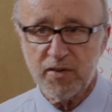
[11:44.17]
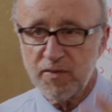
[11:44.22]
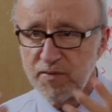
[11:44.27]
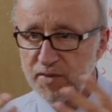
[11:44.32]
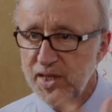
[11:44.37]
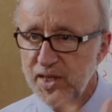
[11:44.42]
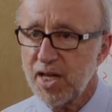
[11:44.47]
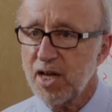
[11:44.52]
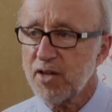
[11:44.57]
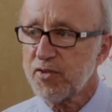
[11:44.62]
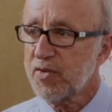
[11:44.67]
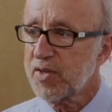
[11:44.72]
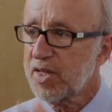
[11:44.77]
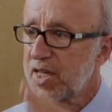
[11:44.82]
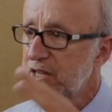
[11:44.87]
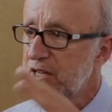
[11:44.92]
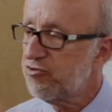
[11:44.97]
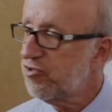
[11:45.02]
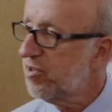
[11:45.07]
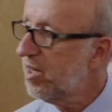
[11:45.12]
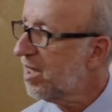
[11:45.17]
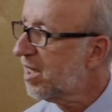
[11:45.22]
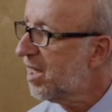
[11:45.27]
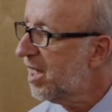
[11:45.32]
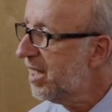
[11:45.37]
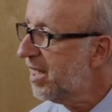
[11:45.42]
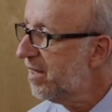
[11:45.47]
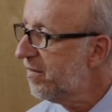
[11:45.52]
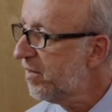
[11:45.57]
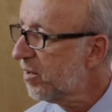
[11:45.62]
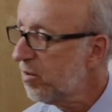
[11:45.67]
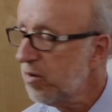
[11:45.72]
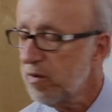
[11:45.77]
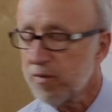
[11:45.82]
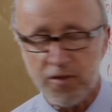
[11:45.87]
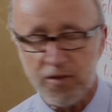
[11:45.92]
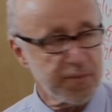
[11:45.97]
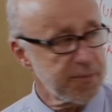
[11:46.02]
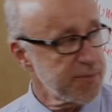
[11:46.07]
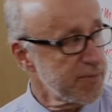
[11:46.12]
of decalcification and decay in the
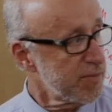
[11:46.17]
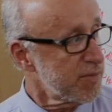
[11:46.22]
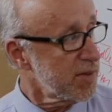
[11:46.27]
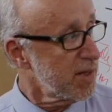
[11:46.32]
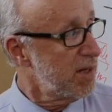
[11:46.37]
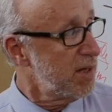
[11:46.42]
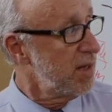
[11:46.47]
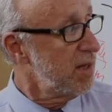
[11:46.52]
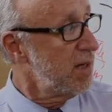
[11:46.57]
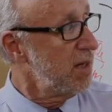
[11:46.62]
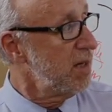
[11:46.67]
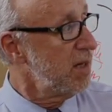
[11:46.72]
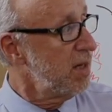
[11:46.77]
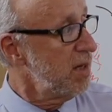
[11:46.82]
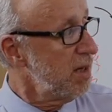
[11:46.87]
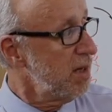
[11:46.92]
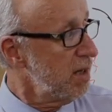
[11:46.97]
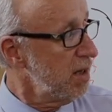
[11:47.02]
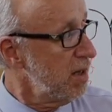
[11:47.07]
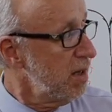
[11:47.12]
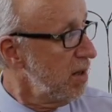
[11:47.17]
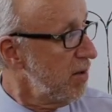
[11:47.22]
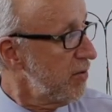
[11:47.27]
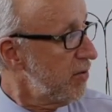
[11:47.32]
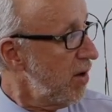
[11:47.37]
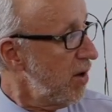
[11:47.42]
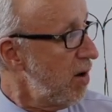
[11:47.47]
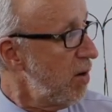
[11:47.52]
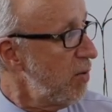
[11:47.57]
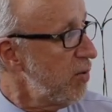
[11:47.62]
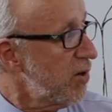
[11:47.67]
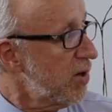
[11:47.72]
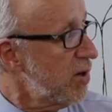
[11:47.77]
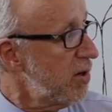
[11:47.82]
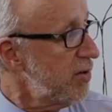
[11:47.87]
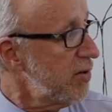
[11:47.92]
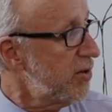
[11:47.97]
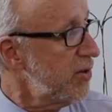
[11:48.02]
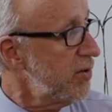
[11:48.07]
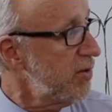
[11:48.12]
grooves. So we're
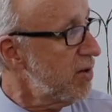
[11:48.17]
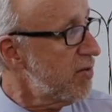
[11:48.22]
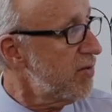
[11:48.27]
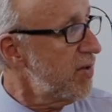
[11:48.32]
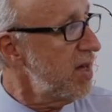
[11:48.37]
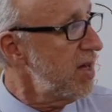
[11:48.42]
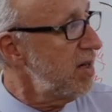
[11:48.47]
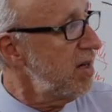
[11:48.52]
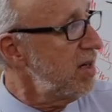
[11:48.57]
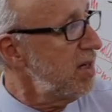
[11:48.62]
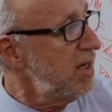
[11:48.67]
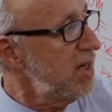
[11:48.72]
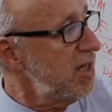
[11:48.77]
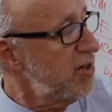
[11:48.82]
going to extend into